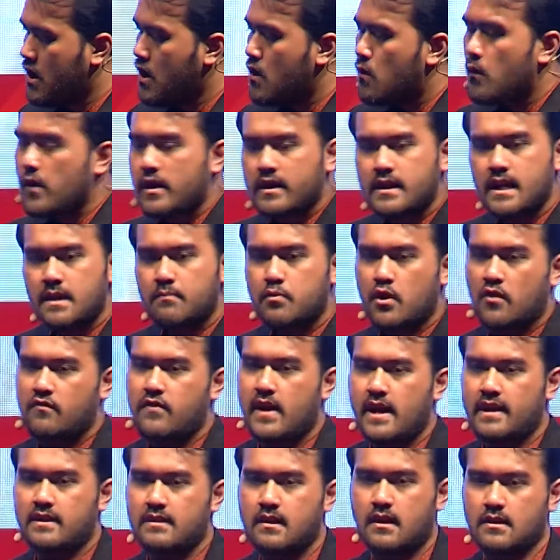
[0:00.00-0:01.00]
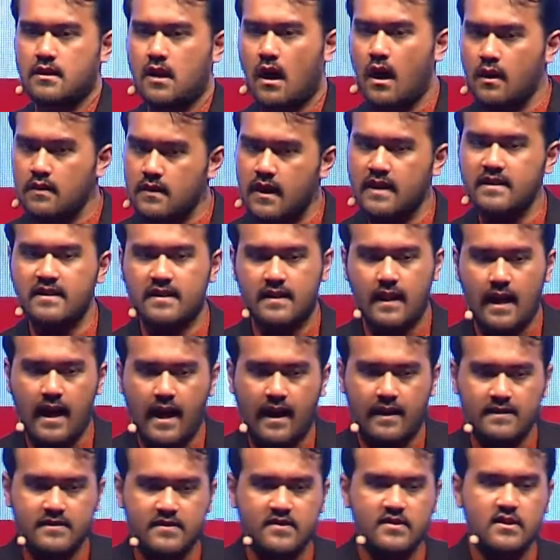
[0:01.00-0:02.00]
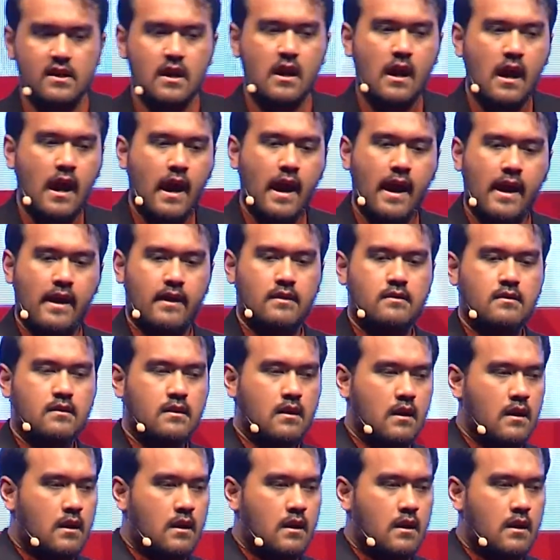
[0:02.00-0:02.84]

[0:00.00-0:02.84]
where they provide an online class and